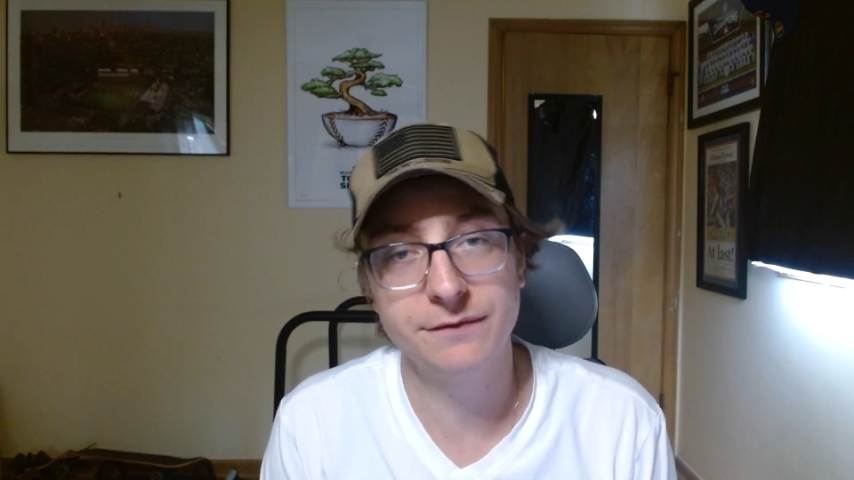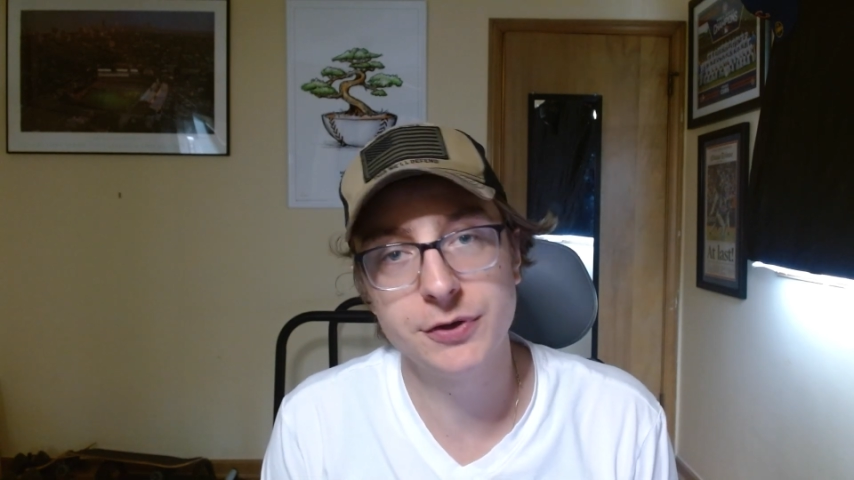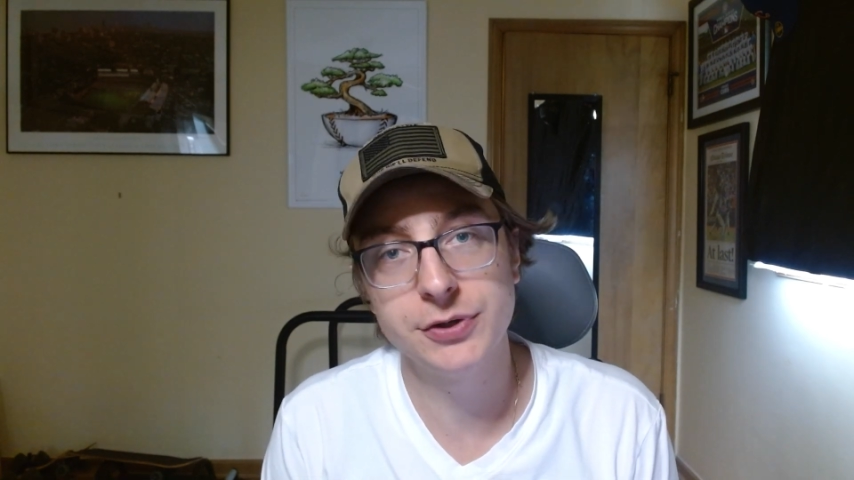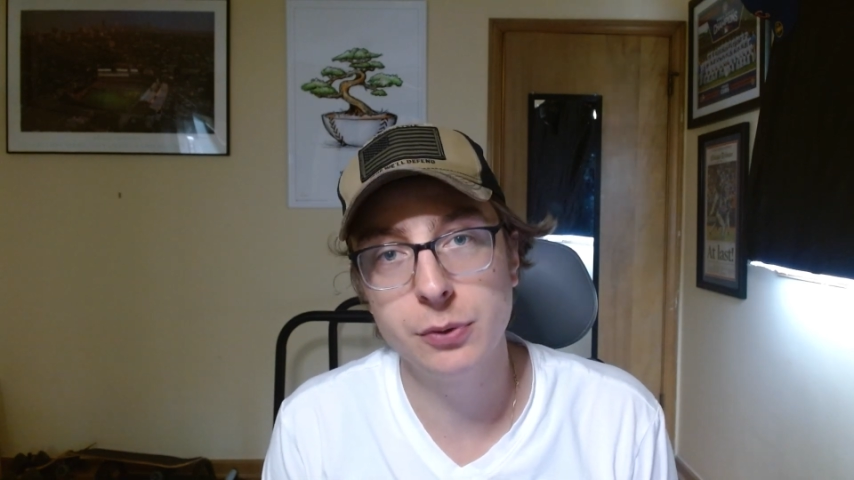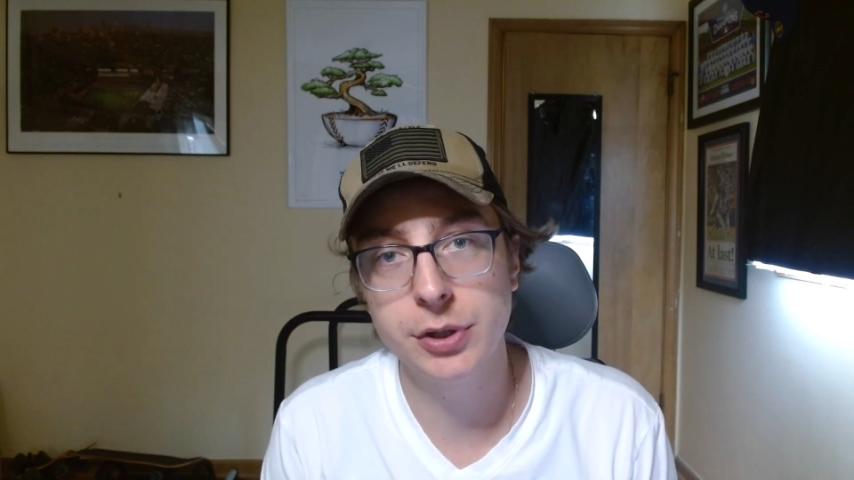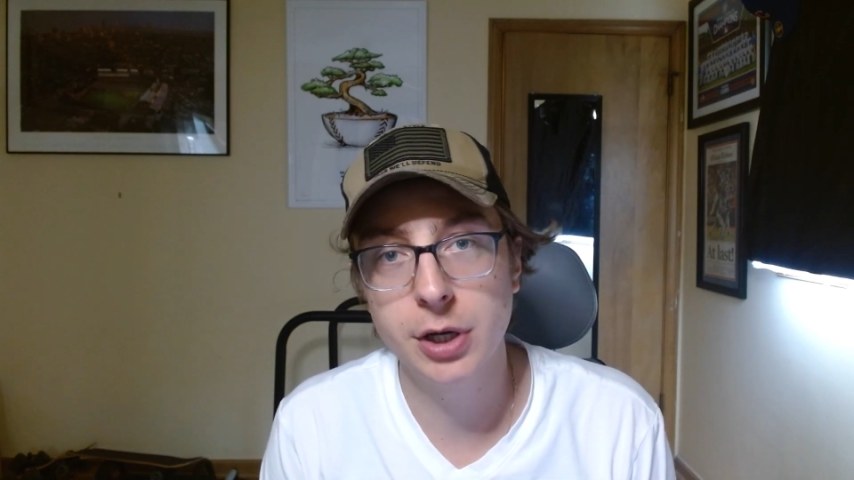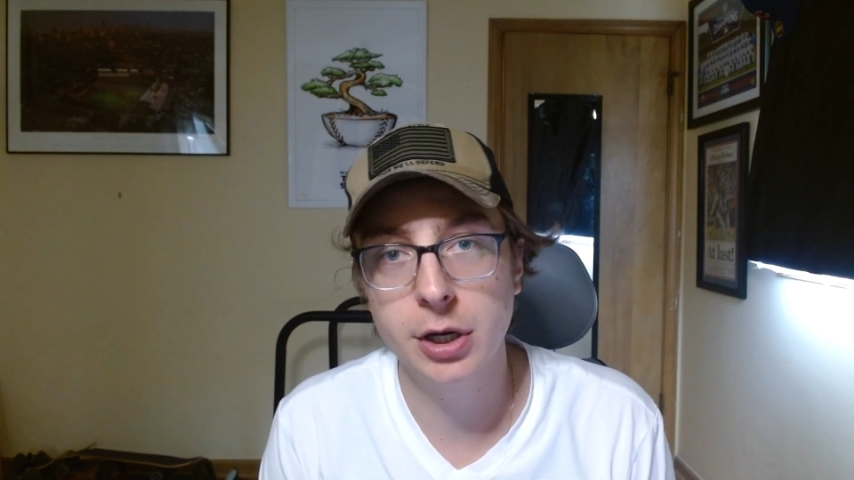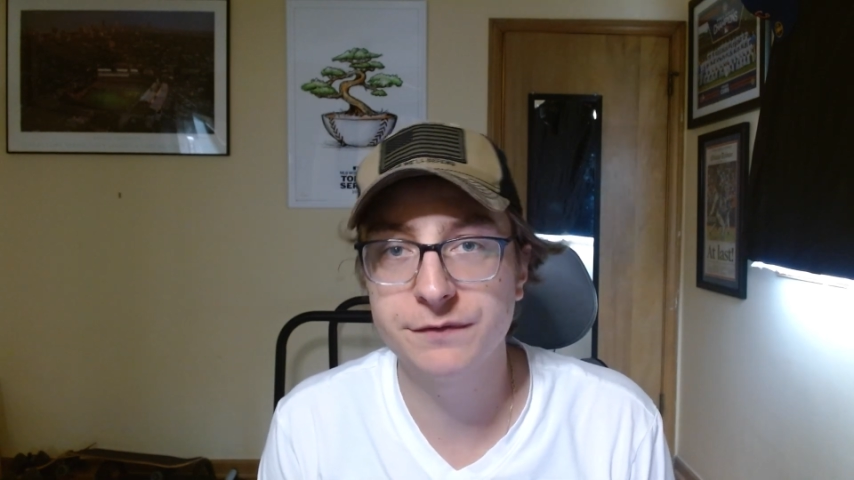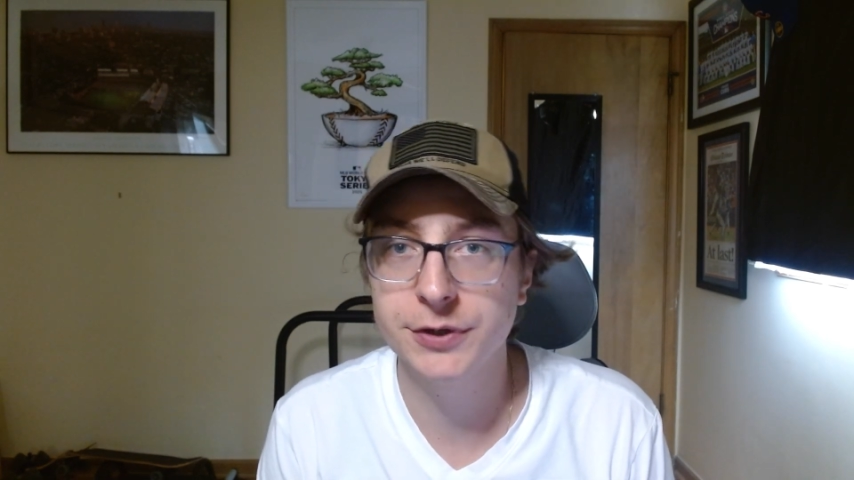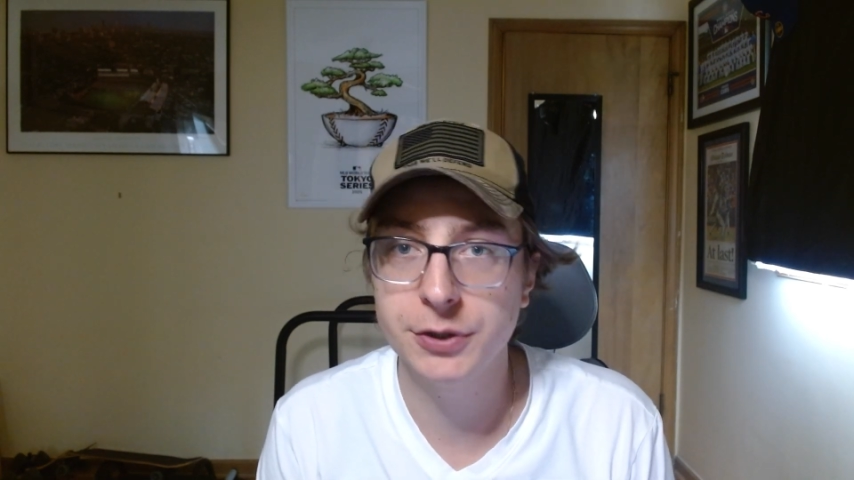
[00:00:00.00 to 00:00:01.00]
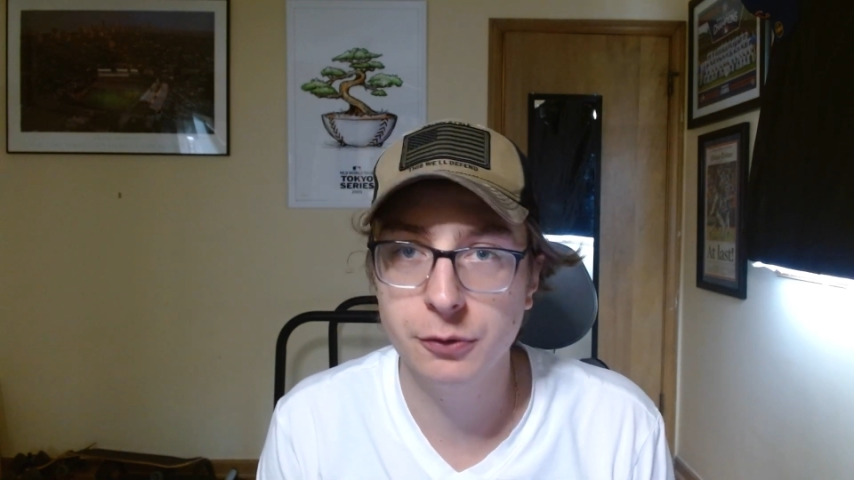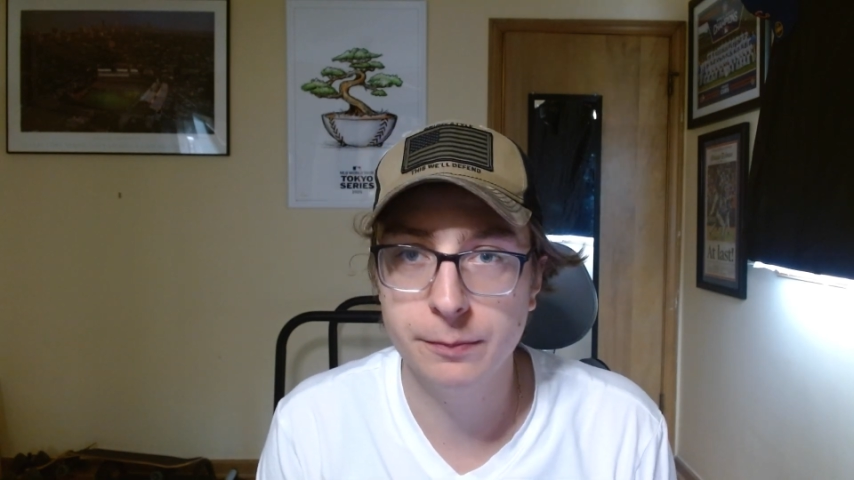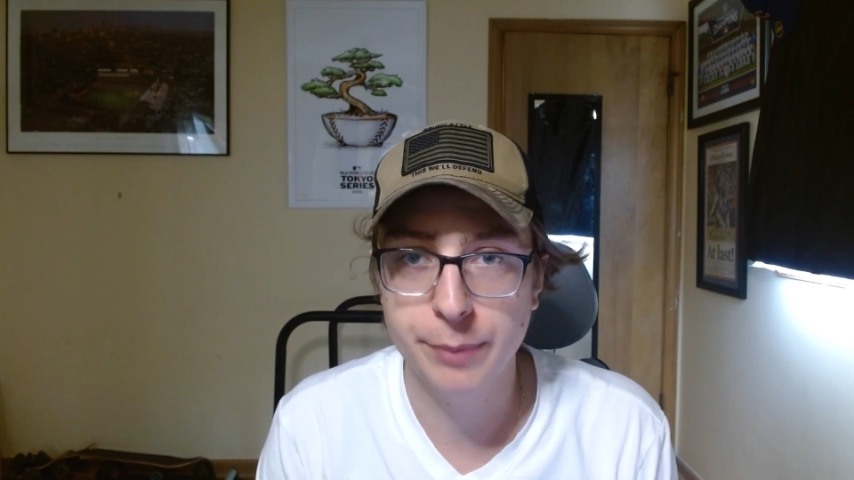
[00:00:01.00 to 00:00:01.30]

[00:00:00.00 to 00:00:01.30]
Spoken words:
if they're doing good, if they're doing